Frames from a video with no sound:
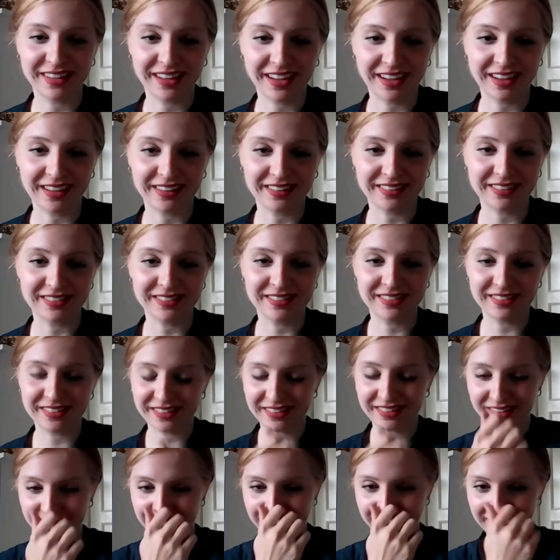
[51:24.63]
and
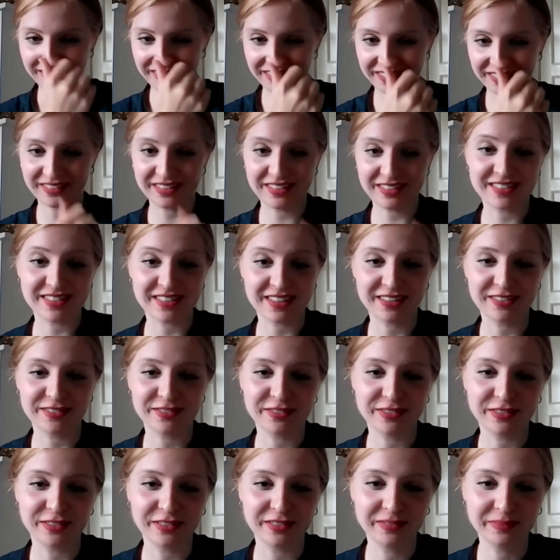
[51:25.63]
uh,
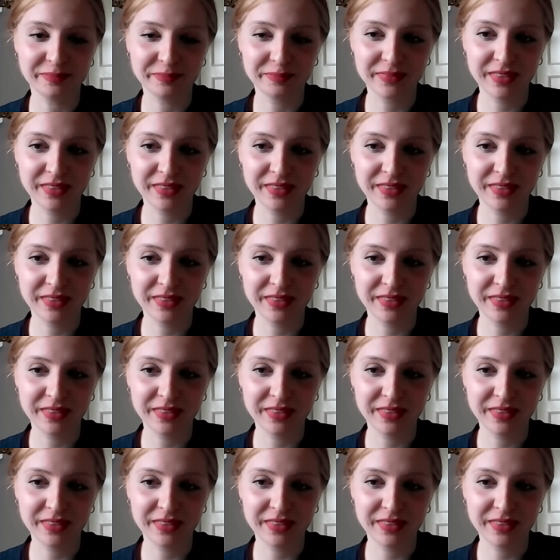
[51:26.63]
insightful.